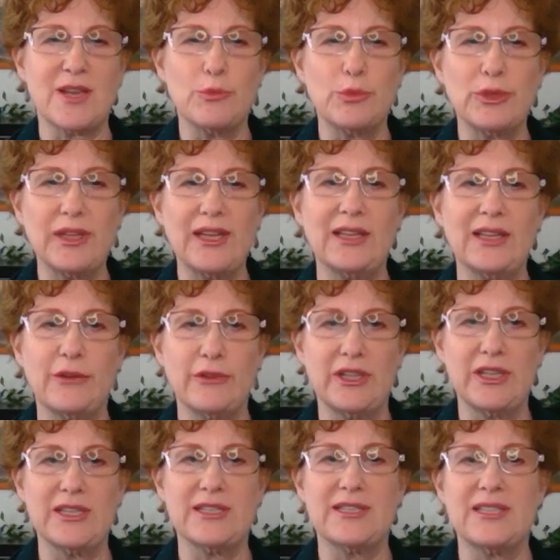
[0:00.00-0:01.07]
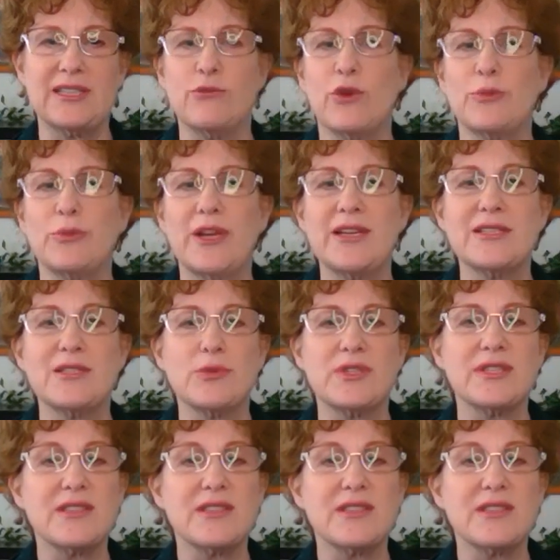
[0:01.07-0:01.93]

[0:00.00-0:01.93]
completely released and replaced with